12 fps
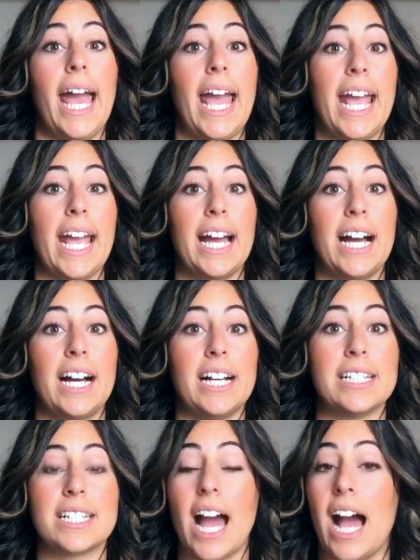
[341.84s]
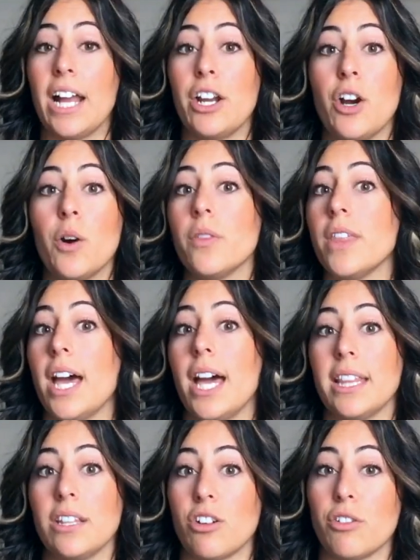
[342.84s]
And I know
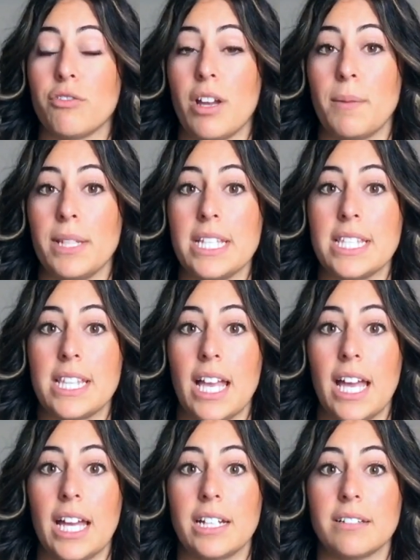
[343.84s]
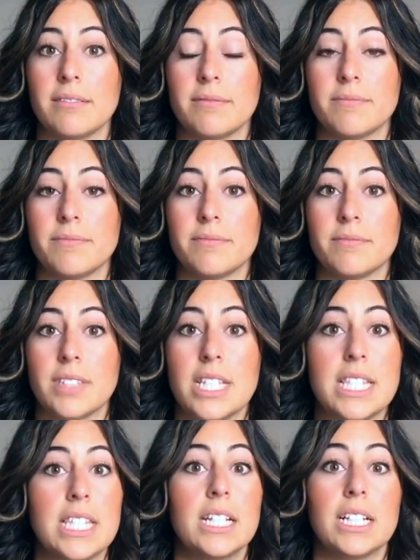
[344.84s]
that there are families that
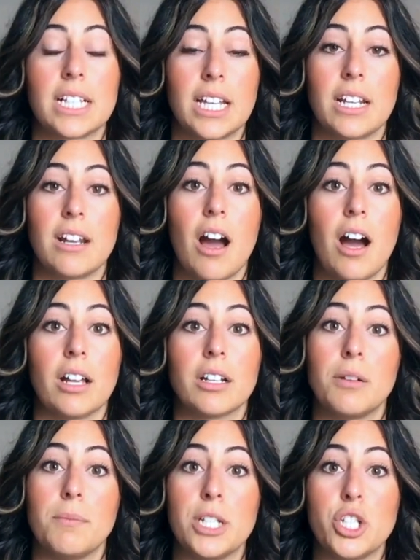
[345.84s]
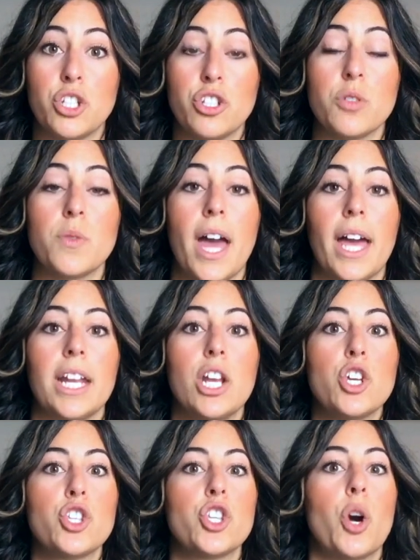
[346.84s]
still cannot commit to do that.
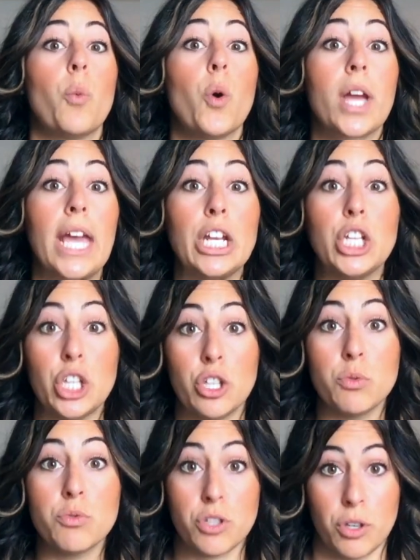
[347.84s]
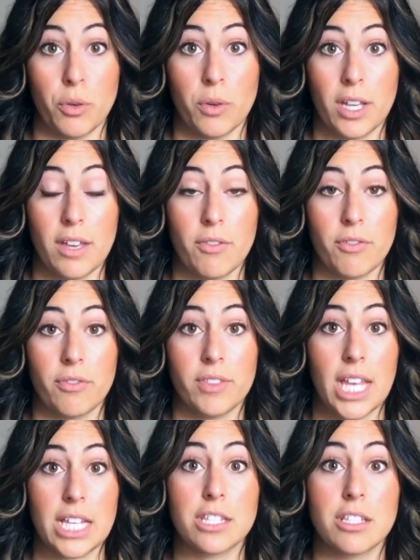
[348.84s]
So what can you do if
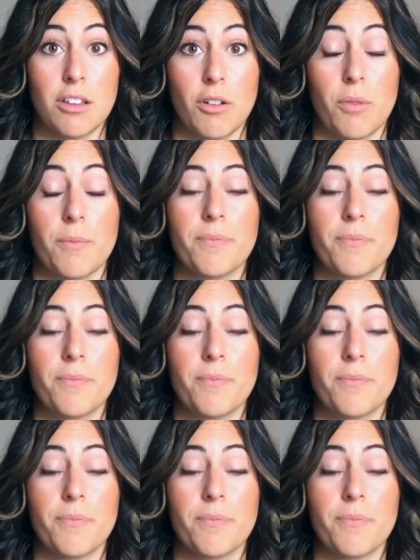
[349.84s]
that's you?